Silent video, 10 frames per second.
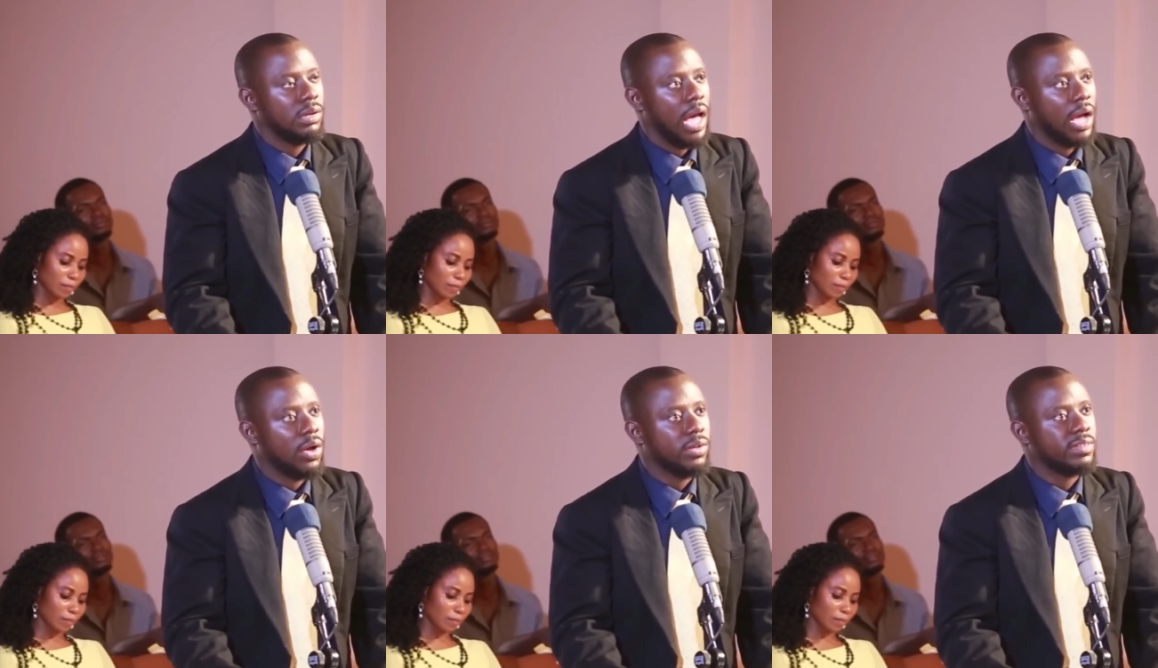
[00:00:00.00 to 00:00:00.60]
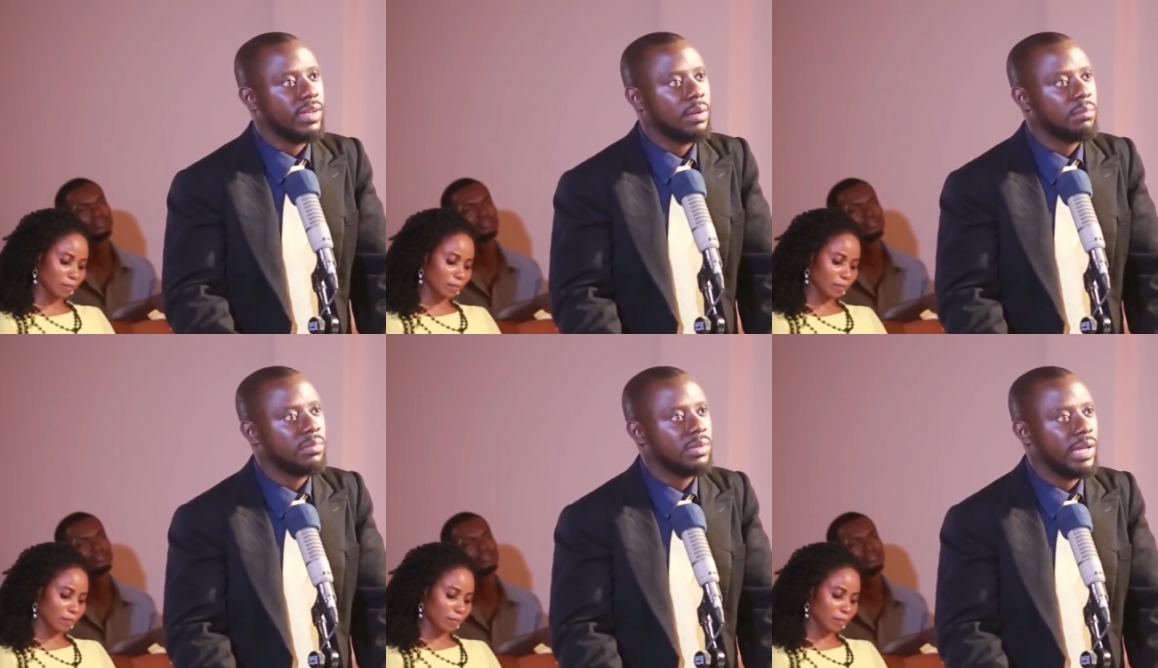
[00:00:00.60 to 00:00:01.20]
Speaker 1: I go to
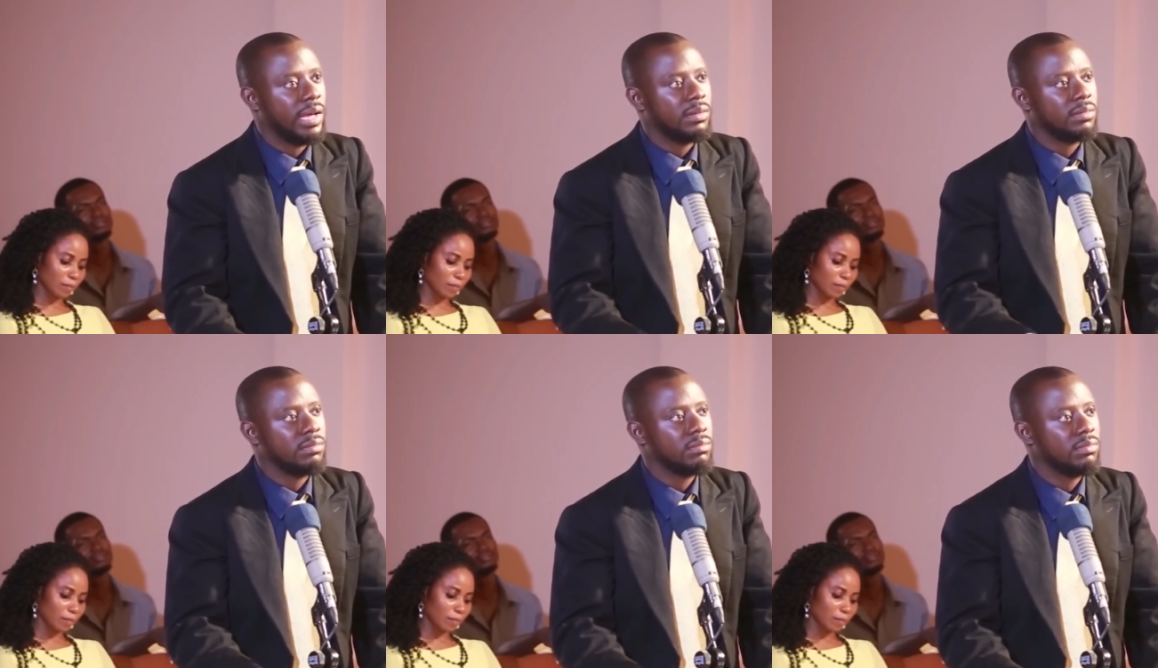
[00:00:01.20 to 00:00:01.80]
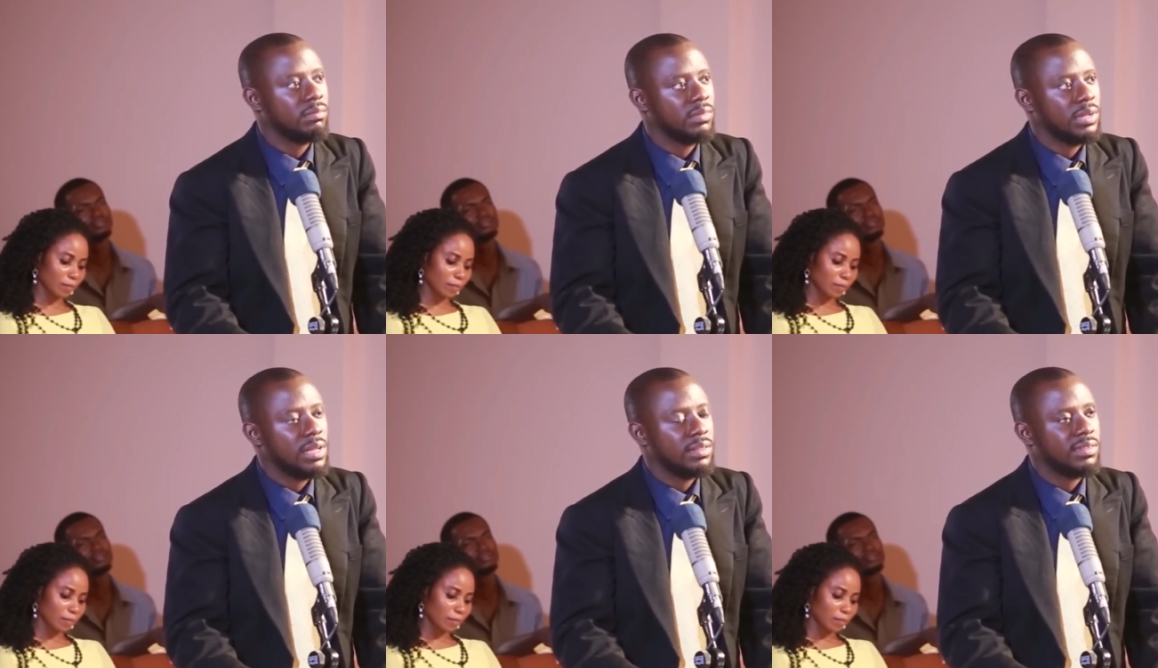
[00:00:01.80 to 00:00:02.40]
him, then
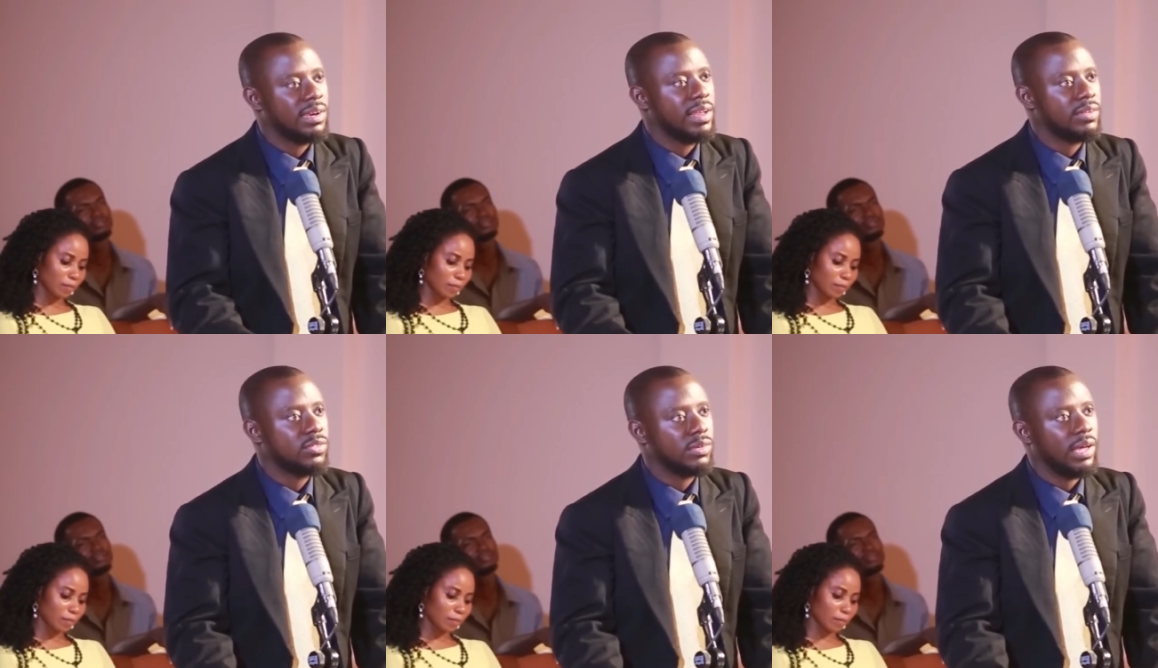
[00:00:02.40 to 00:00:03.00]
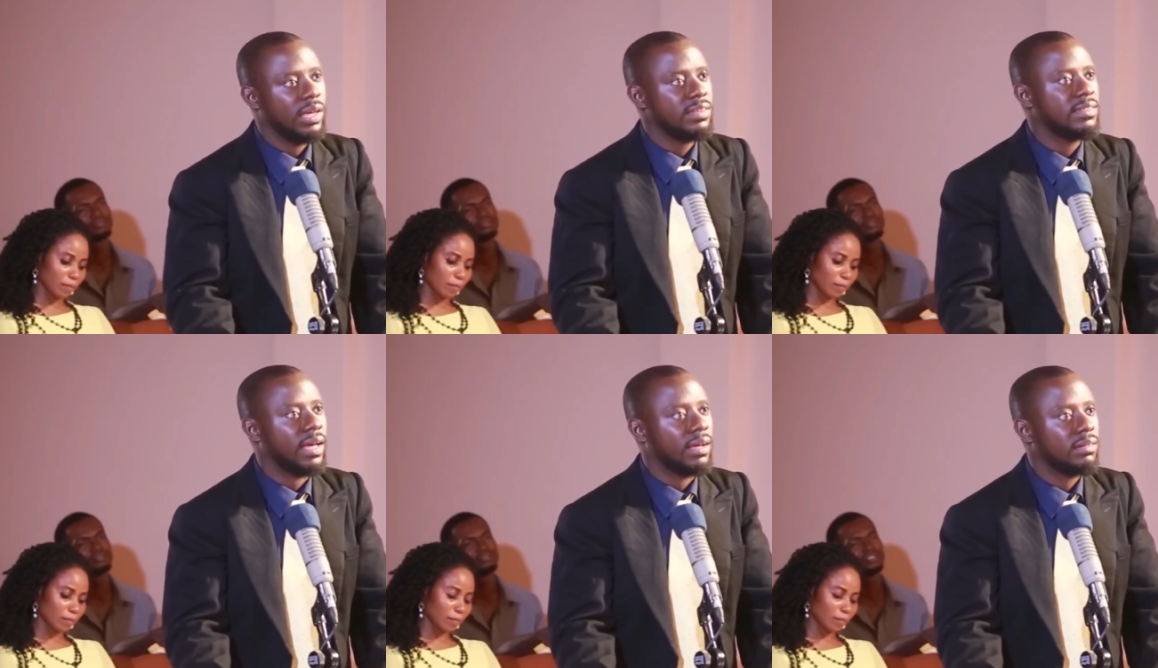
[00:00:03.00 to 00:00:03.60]
three days to the
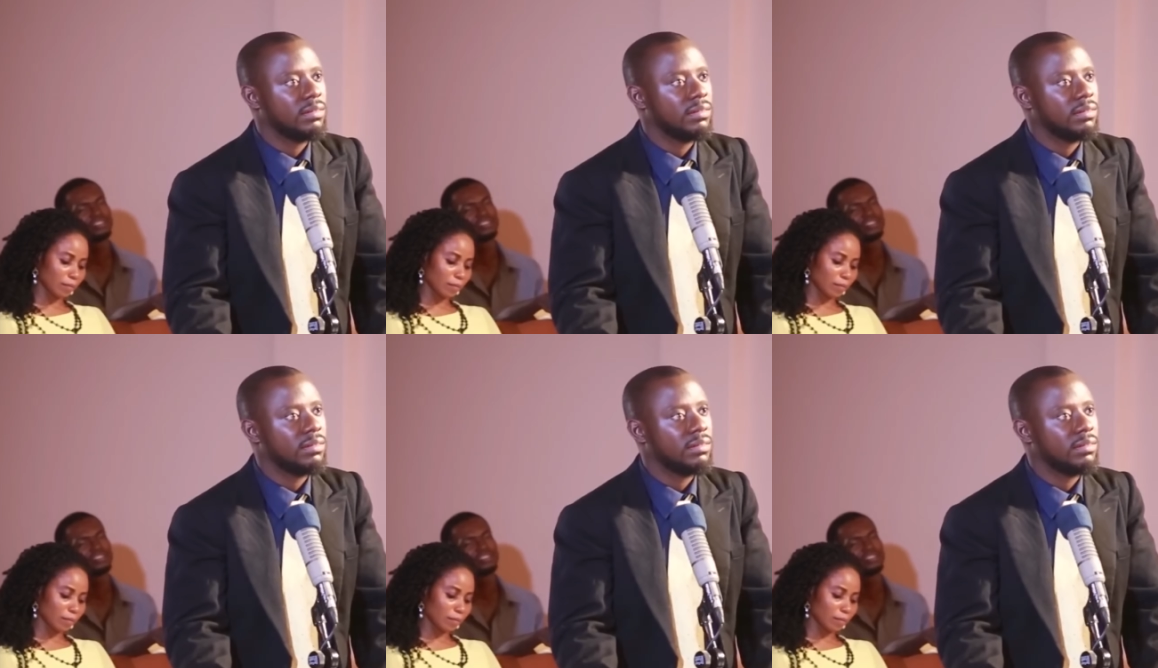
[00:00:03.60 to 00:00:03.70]
Easter.